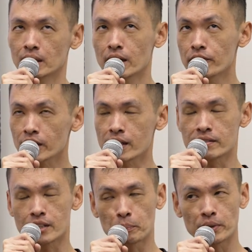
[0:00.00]
If can
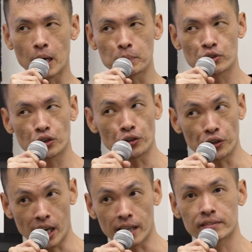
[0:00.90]
sometimes
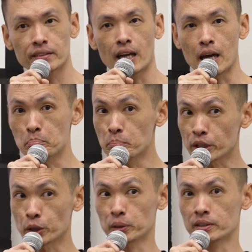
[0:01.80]
create
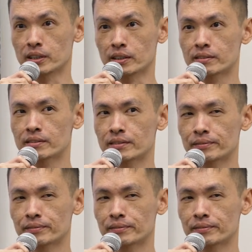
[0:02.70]
ambiguities.